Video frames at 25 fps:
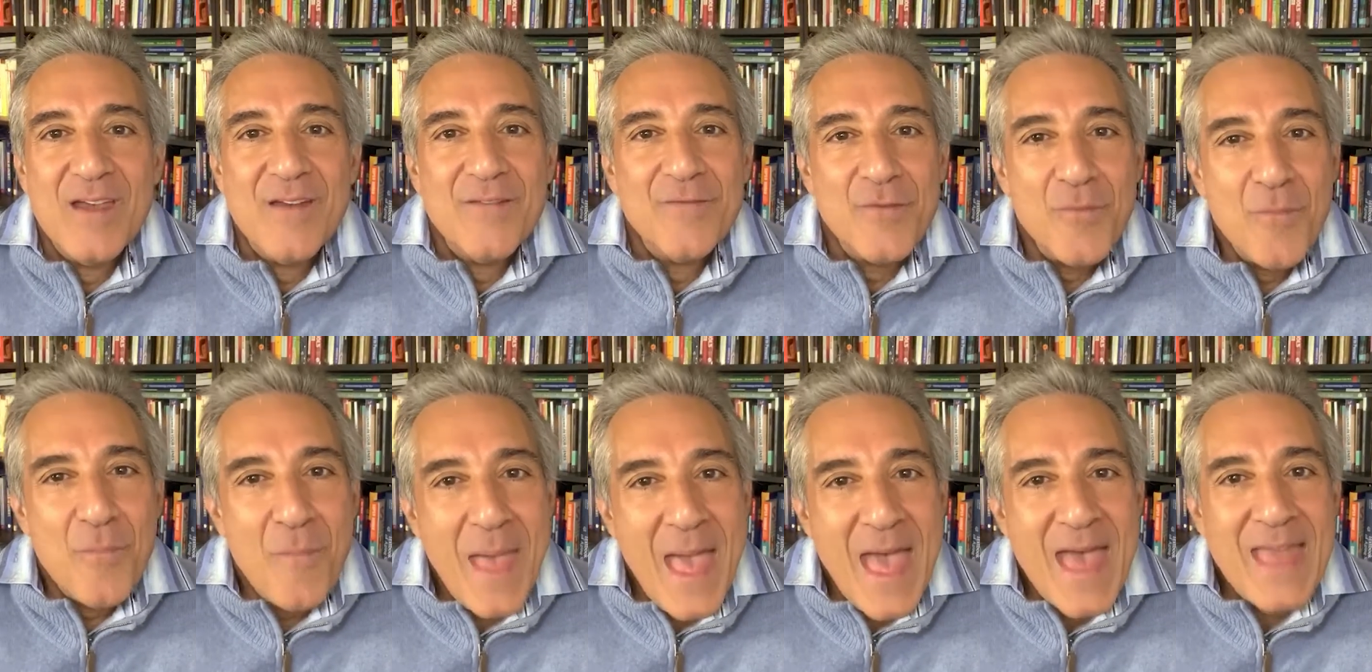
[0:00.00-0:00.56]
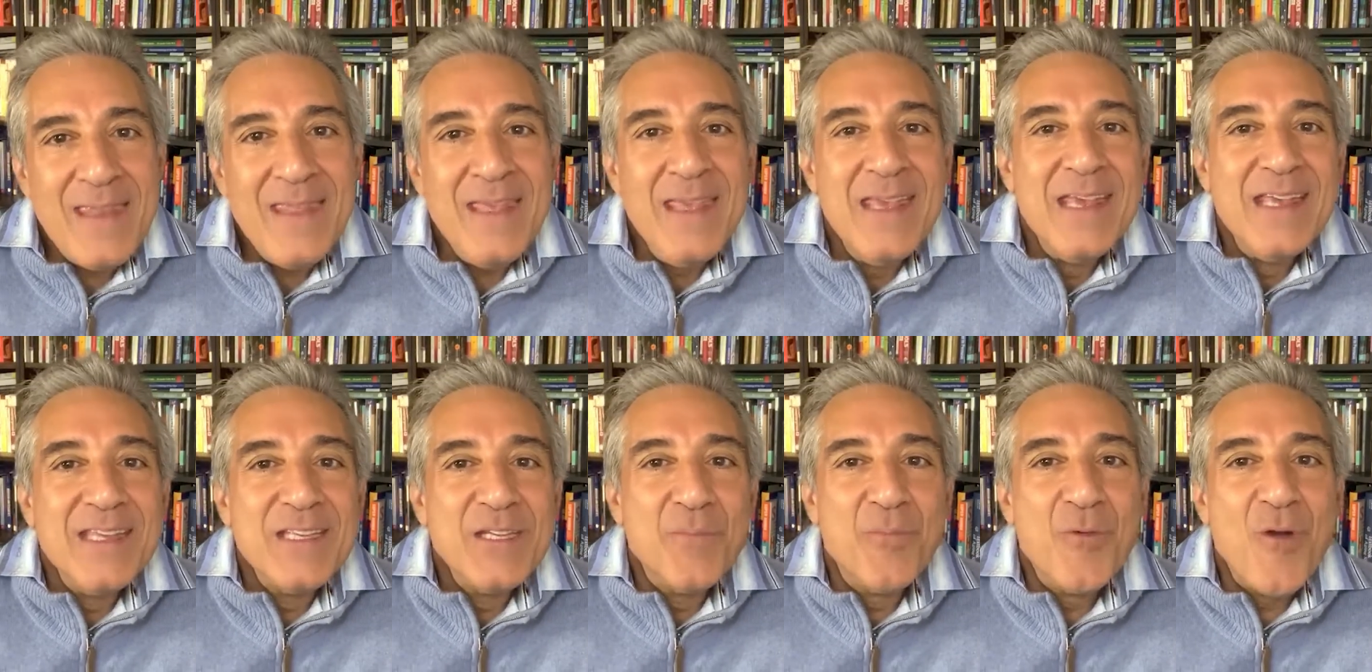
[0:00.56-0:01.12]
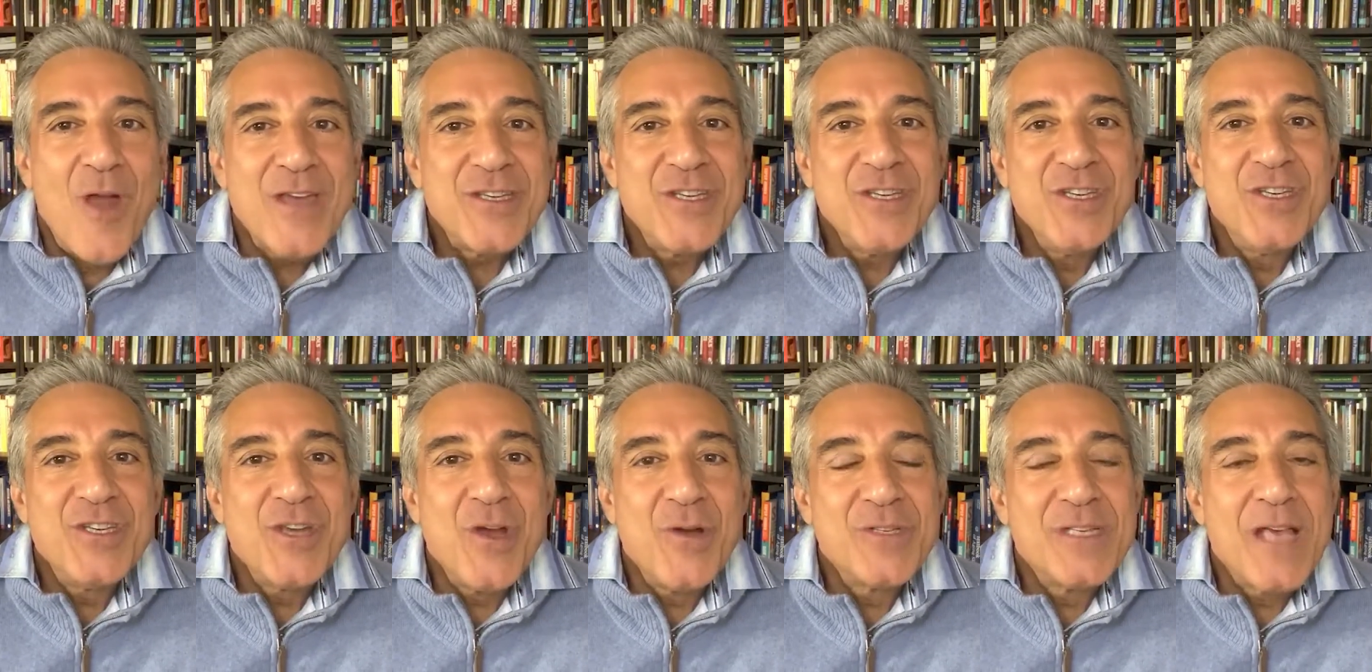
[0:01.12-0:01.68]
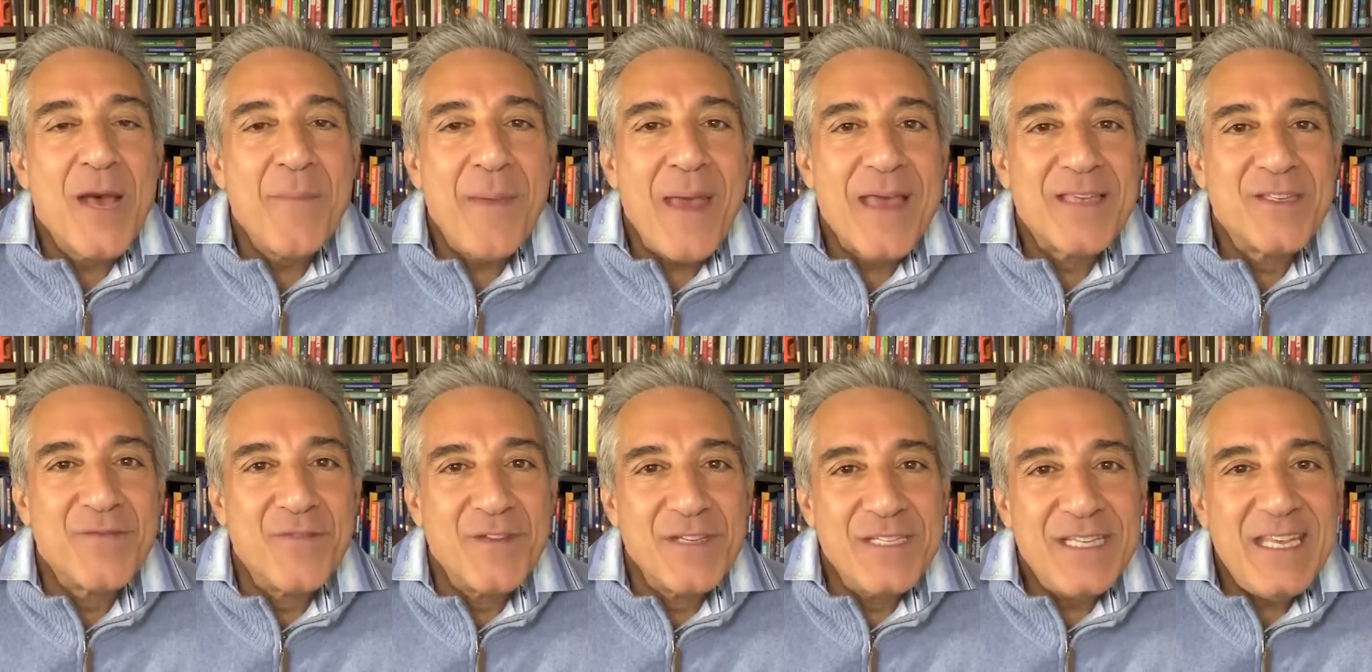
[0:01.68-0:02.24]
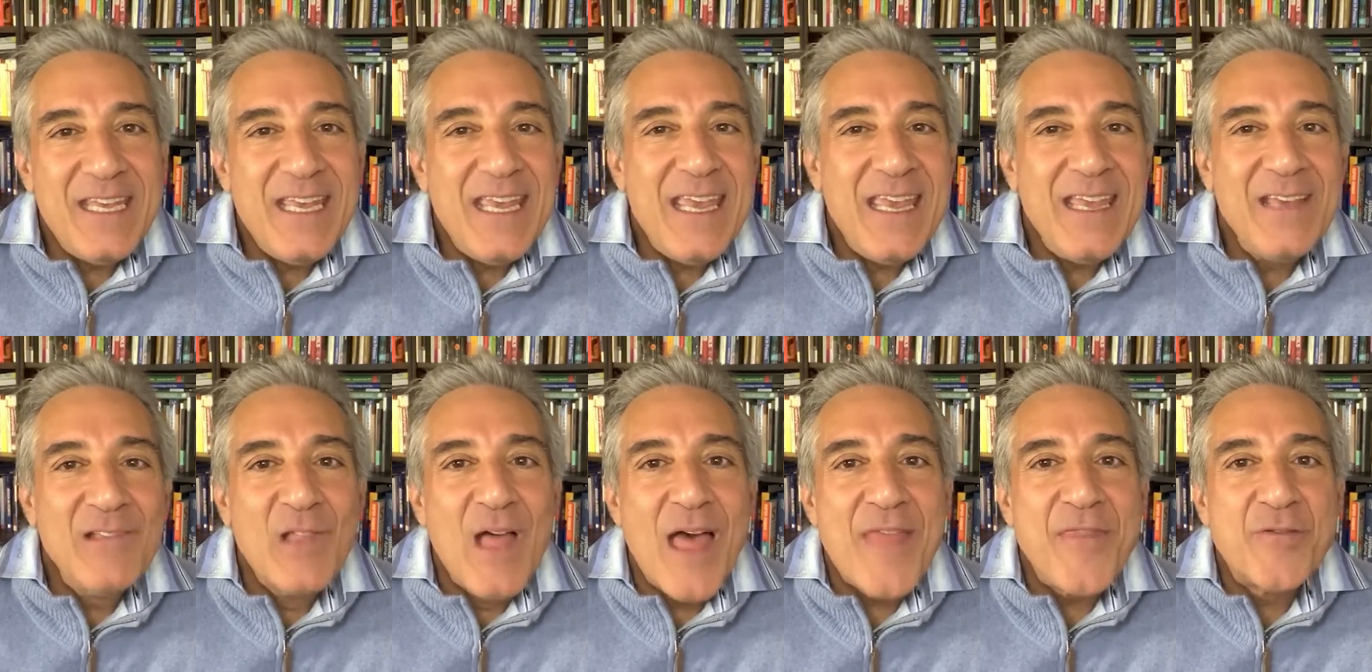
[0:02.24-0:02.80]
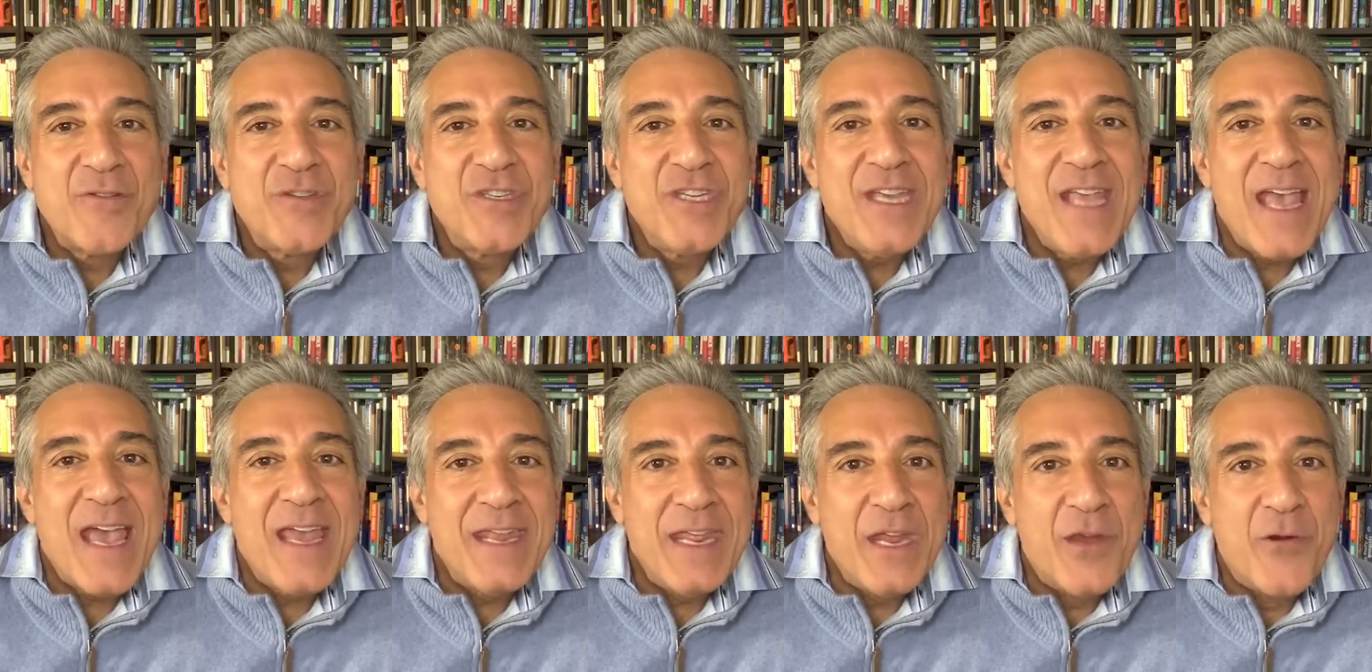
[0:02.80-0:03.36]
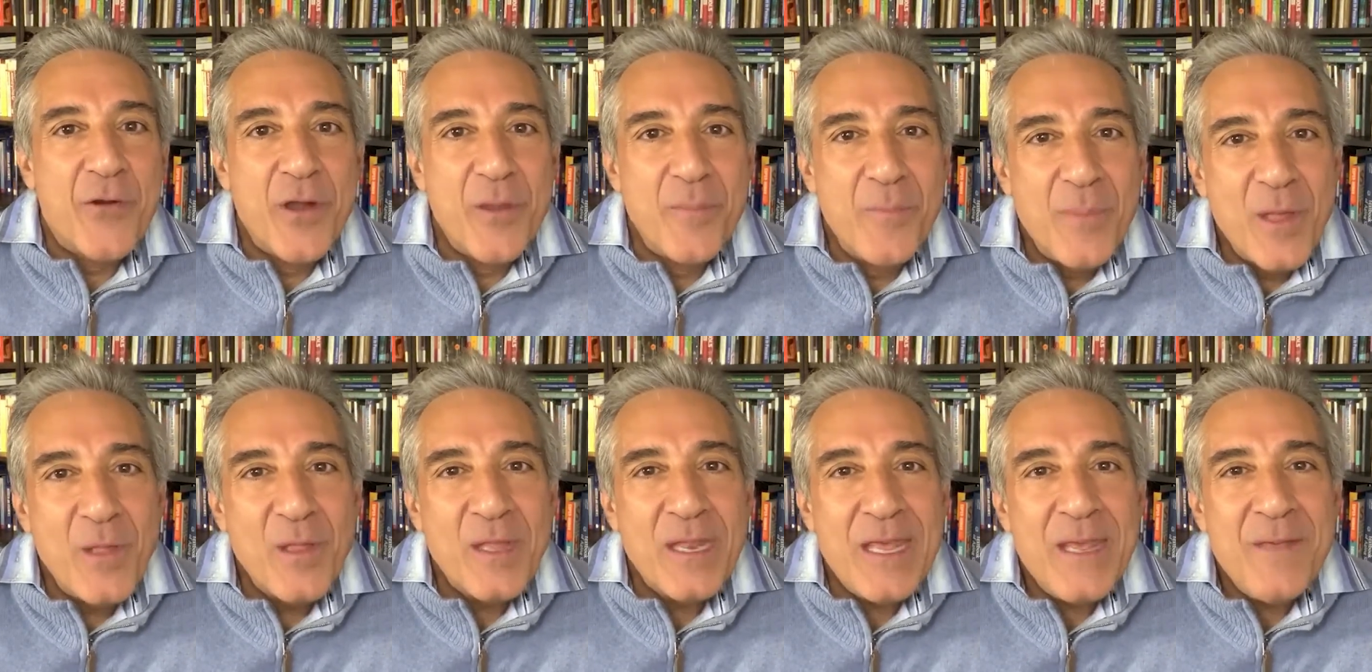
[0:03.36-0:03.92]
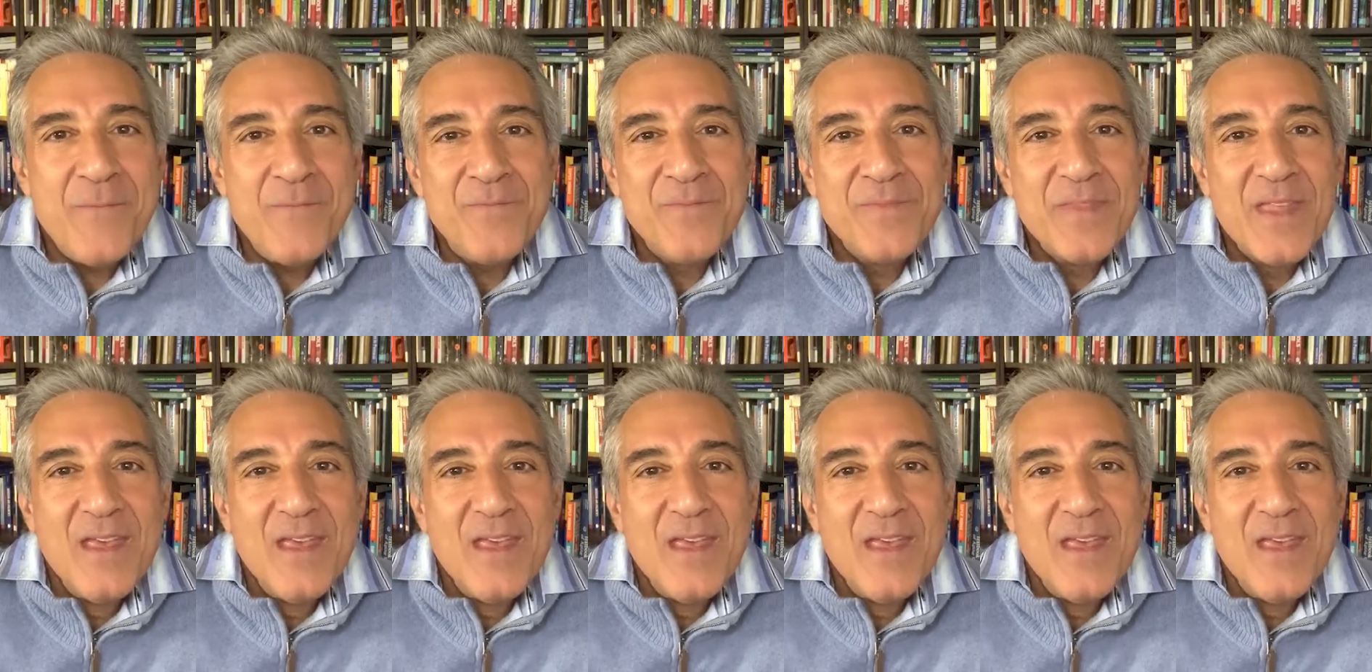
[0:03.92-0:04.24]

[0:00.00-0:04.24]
For men, depression shows up as fatigue, lethargy, and irritability.